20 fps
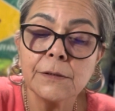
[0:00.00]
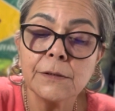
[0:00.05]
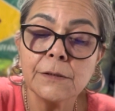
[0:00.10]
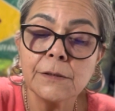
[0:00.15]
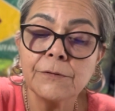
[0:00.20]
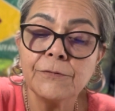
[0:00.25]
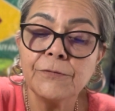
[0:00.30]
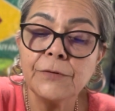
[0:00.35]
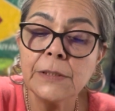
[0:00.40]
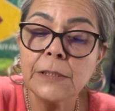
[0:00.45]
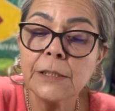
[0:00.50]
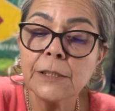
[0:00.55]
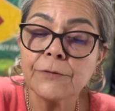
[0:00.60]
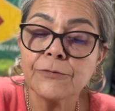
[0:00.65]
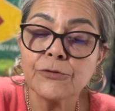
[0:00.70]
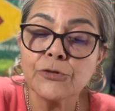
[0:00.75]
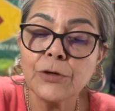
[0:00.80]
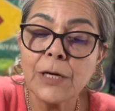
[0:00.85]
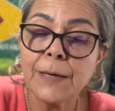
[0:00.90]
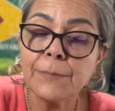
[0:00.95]
the feeling
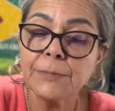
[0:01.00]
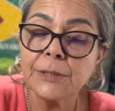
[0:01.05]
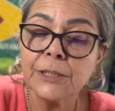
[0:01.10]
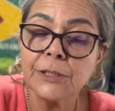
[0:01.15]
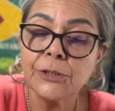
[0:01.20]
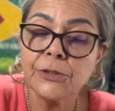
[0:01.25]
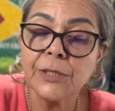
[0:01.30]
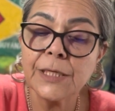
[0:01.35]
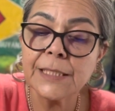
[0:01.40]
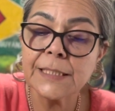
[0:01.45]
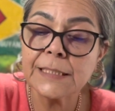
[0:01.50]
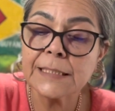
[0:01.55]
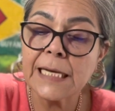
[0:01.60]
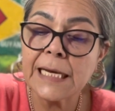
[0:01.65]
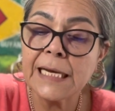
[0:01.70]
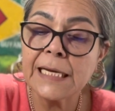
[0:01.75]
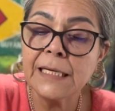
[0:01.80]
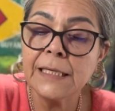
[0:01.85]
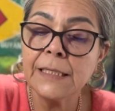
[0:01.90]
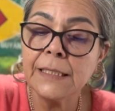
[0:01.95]
of trapped and your
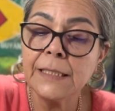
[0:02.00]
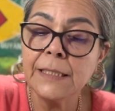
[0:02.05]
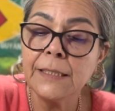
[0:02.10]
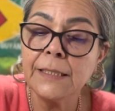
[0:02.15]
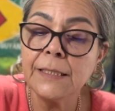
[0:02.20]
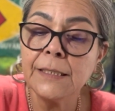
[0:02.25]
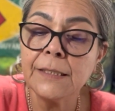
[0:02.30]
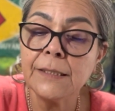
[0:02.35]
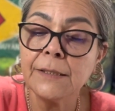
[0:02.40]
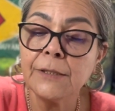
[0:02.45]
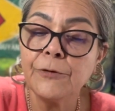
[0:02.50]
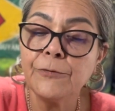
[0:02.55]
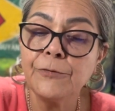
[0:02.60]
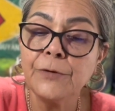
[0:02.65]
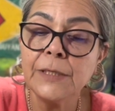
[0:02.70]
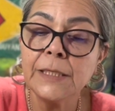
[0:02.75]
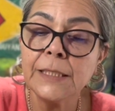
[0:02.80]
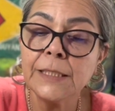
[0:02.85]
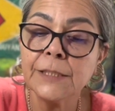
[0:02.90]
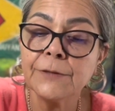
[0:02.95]
anxiety and you're feeling